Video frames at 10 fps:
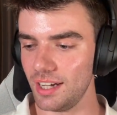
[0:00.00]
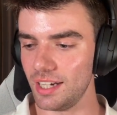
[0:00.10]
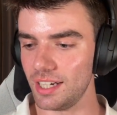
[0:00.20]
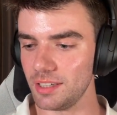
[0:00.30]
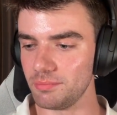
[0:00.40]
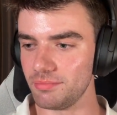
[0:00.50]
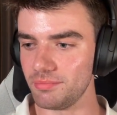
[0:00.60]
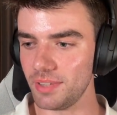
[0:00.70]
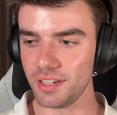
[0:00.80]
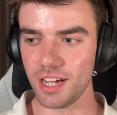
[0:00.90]

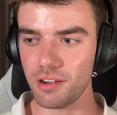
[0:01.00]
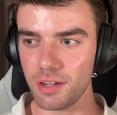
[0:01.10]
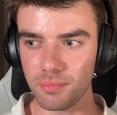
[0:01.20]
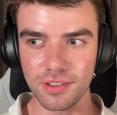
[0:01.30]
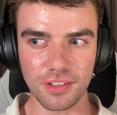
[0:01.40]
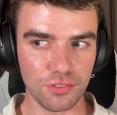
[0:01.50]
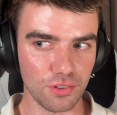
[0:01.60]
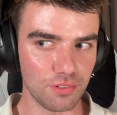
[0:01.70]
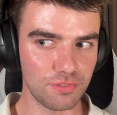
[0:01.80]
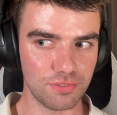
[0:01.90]
And now I'm in this
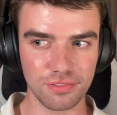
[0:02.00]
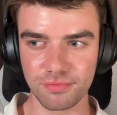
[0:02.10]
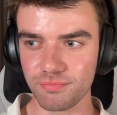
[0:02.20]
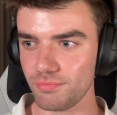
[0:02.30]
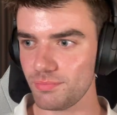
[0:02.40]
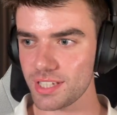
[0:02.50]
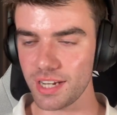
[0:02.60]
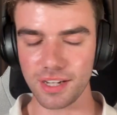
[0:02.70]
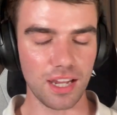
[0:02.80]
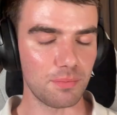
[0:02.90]
sort of
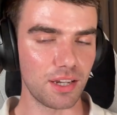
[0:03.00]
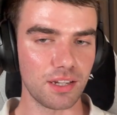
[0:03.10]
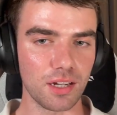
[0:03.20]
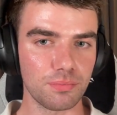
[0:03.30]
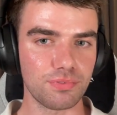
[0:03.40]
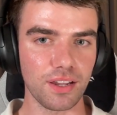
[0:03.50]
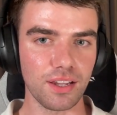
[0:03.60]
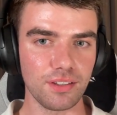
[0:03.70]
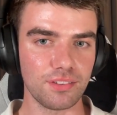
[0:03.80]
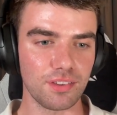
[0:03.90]
skincare makeup
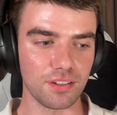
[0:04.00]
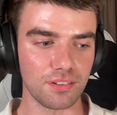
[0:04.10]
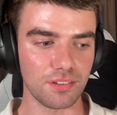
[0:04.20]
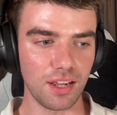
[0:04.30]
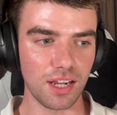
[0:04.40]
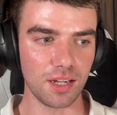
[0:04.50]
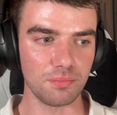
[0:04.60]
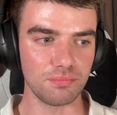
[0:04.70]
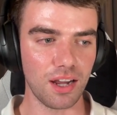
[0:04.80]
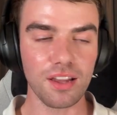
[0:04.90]
phase that
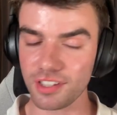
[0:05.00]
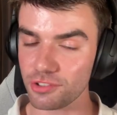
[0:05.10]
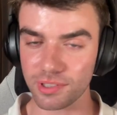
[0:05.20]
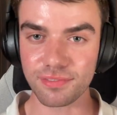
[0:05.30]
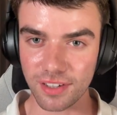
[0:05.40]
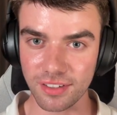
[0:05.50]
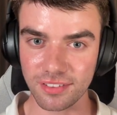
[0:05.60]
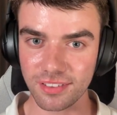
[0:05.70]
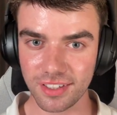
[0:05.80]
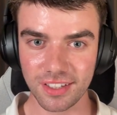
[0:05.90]
I think is really
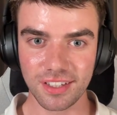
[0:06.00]
fun.